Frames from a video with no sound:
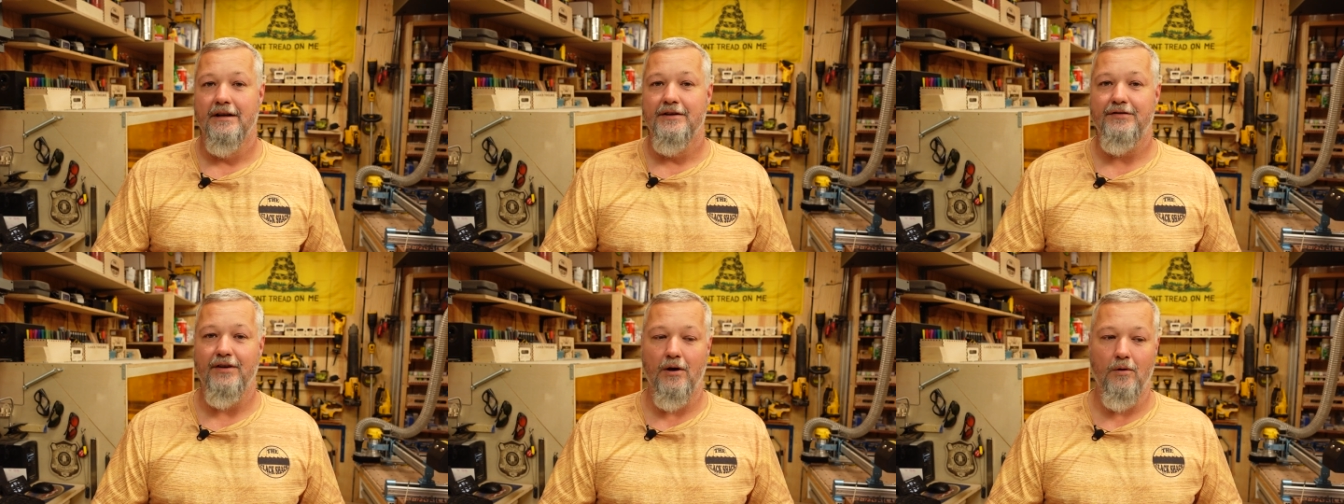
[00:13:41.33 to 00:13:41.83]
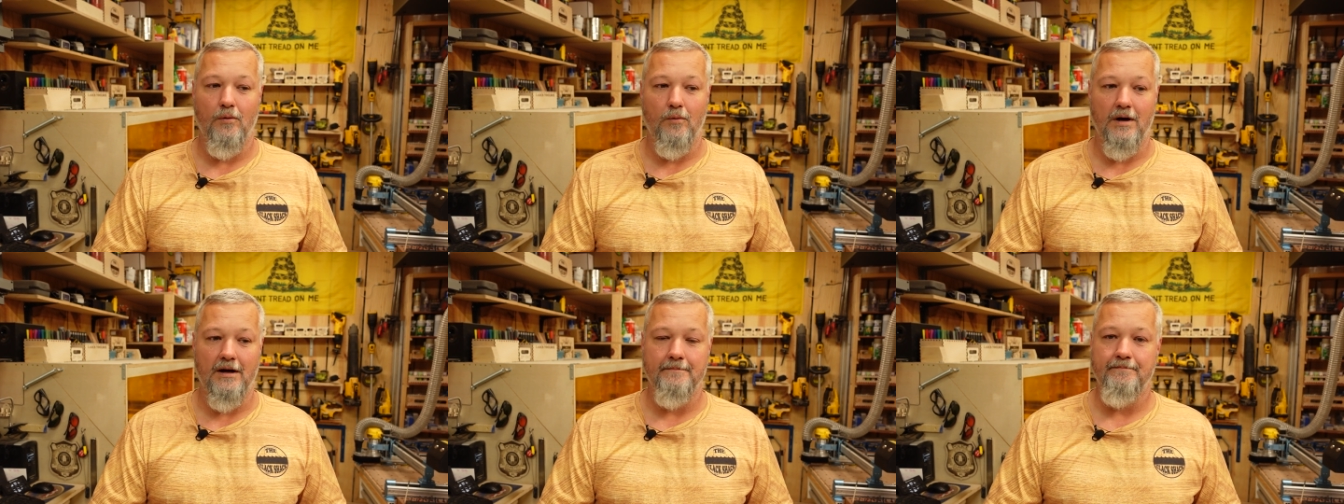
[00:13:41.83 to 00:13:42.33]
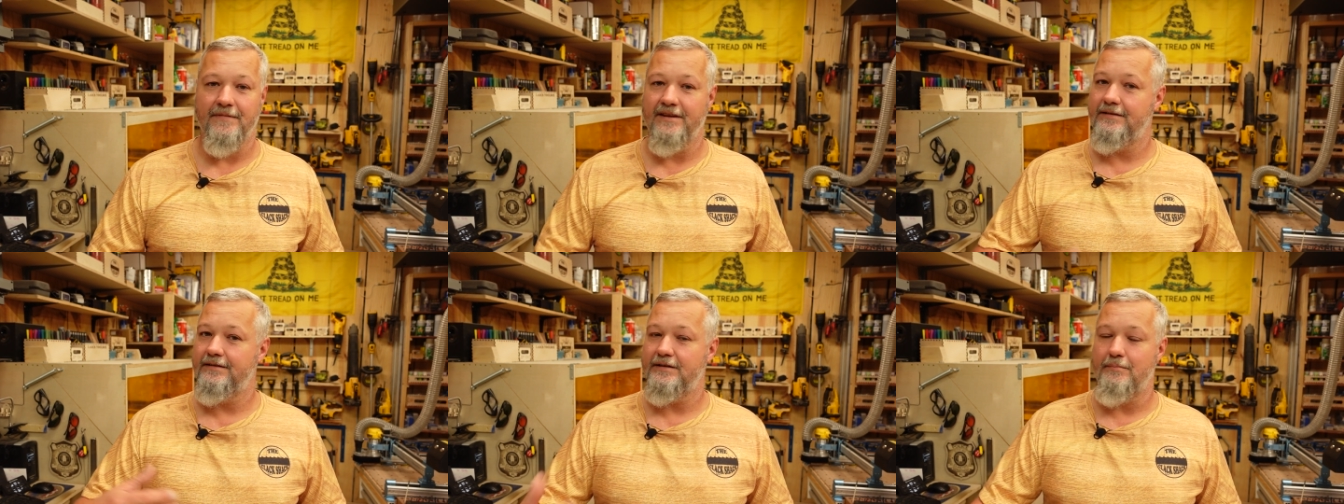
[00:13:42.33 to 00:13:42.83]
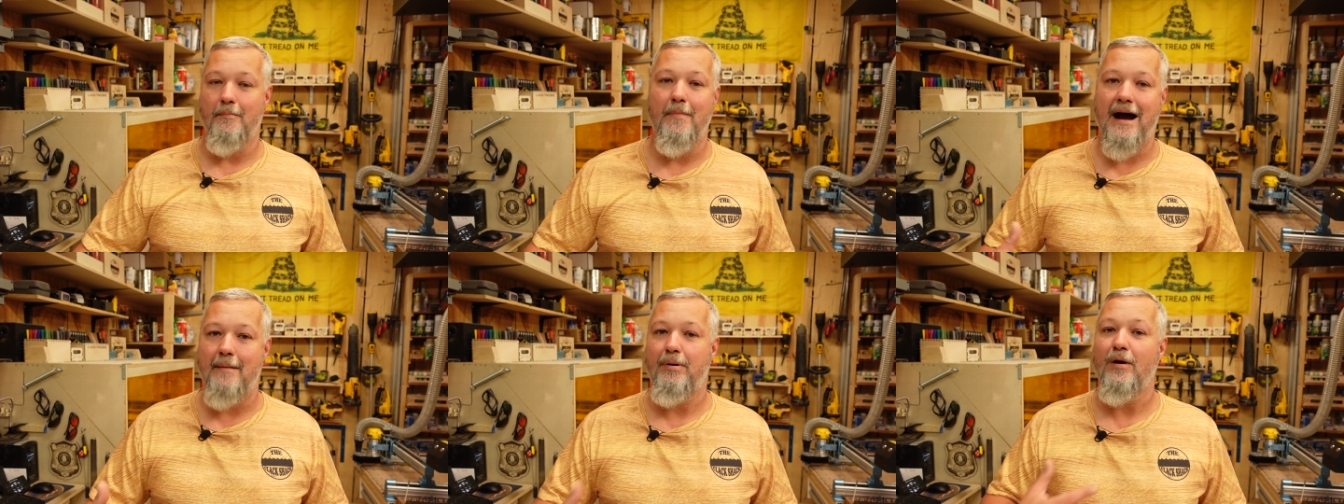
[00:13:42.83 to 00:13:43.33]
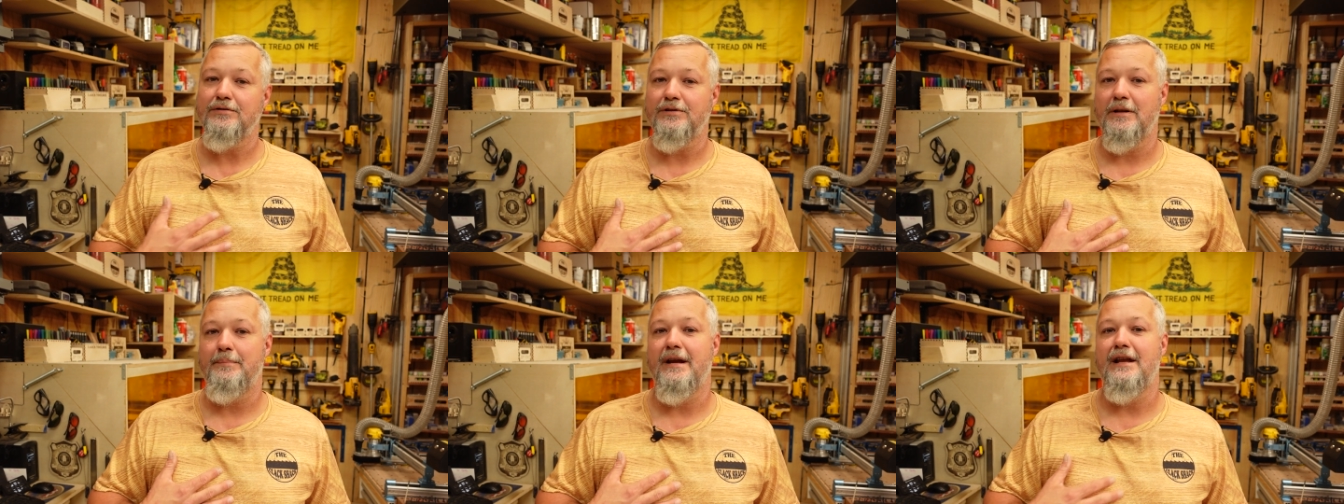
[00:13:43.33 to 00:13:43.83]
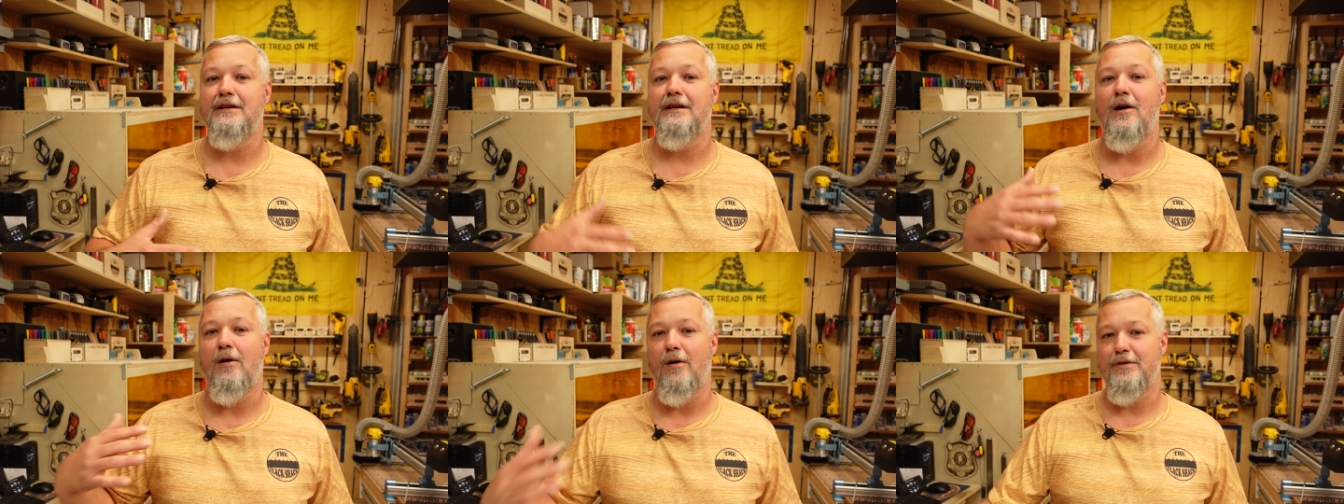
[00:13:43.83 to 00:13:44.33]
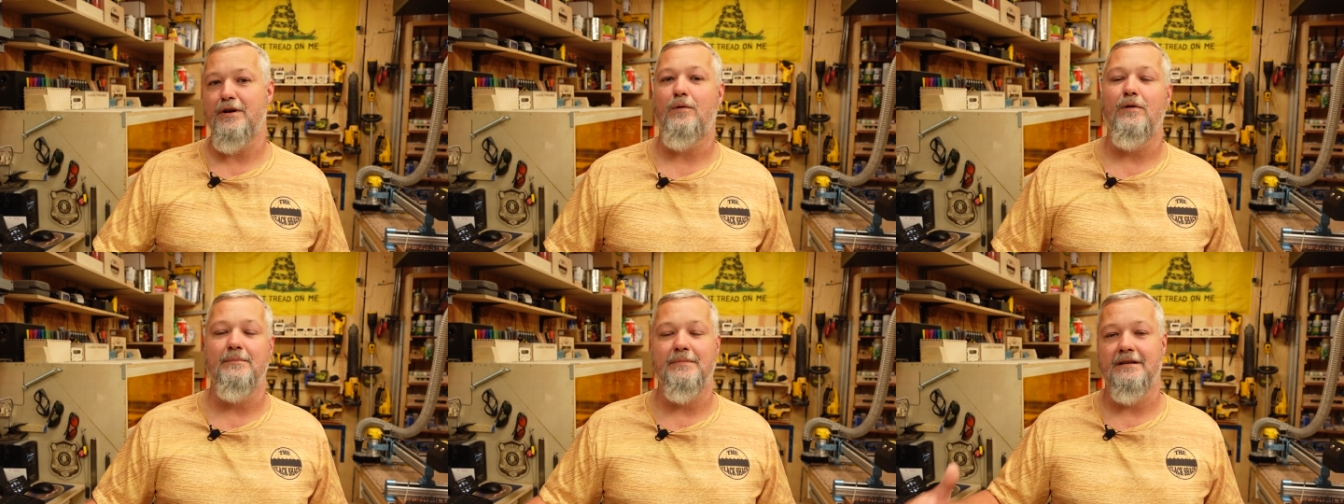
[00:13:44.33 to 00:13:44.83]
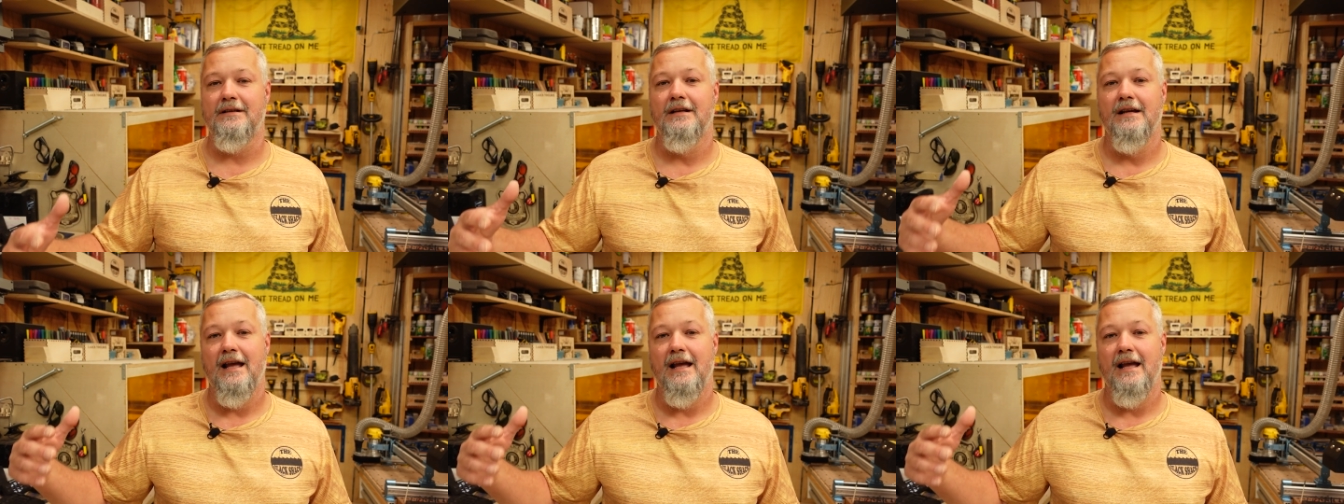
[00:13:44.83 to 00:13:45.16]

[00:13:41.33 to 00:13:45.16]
So uh, this is just my personal opinion on the equipment